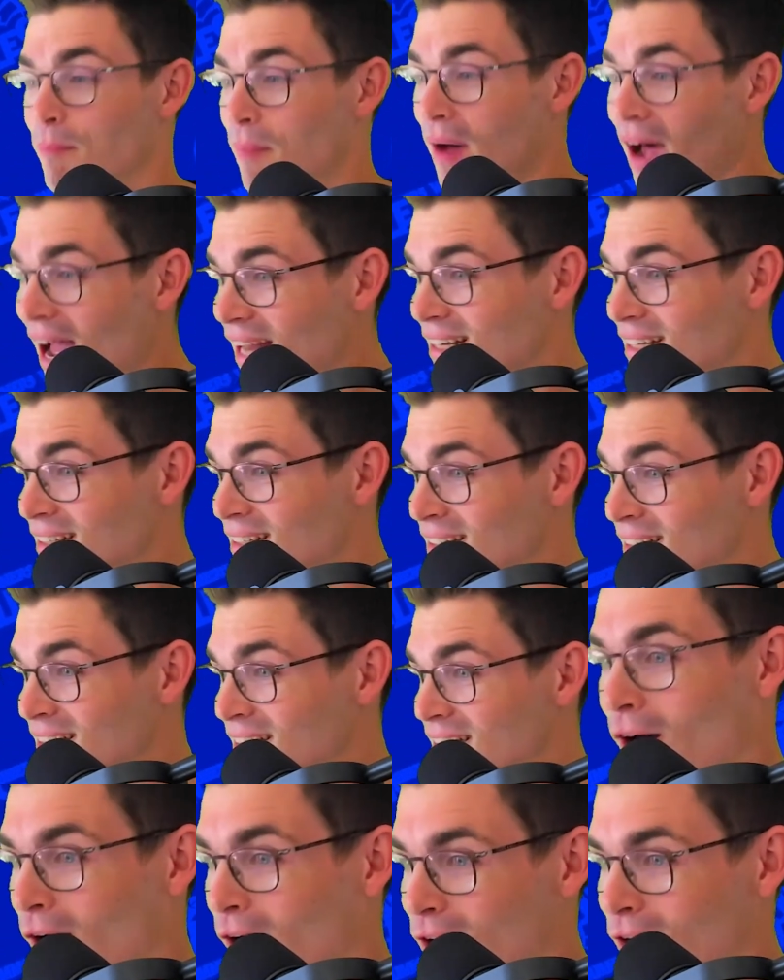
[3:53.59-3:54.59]
but it
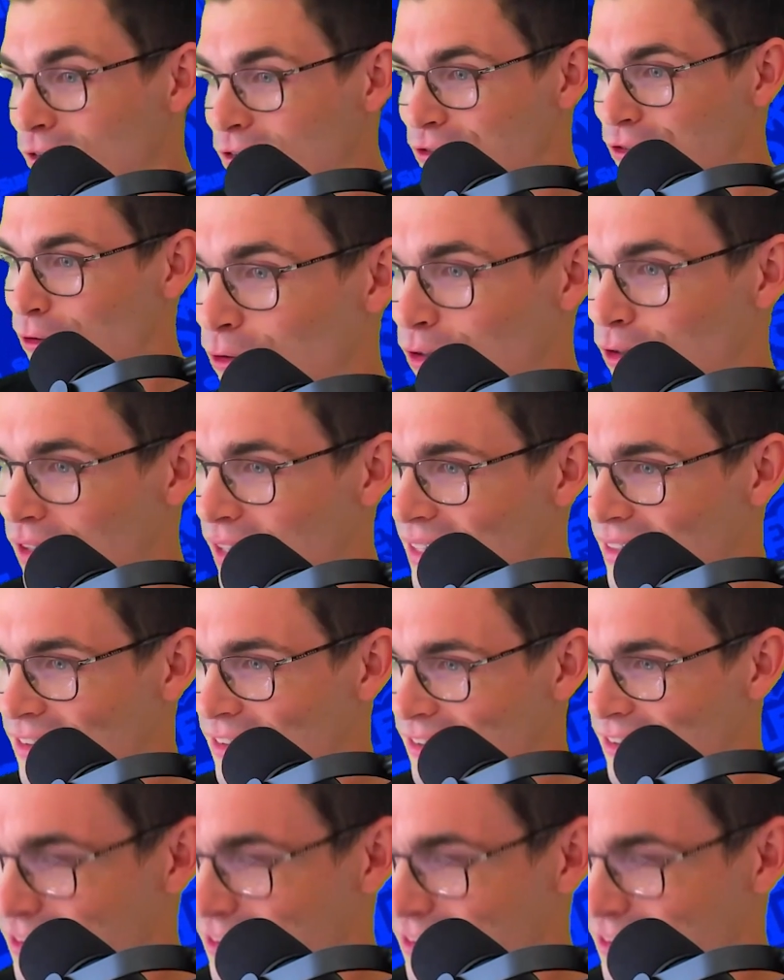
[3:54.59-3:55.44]
also cleanses